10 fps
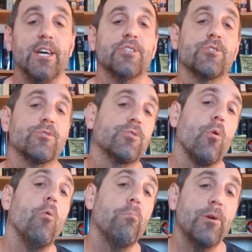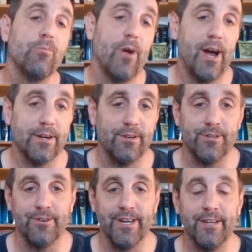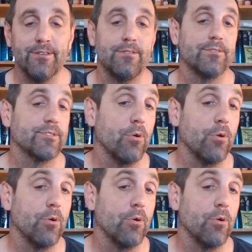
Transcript: So don't be rocked on your heels.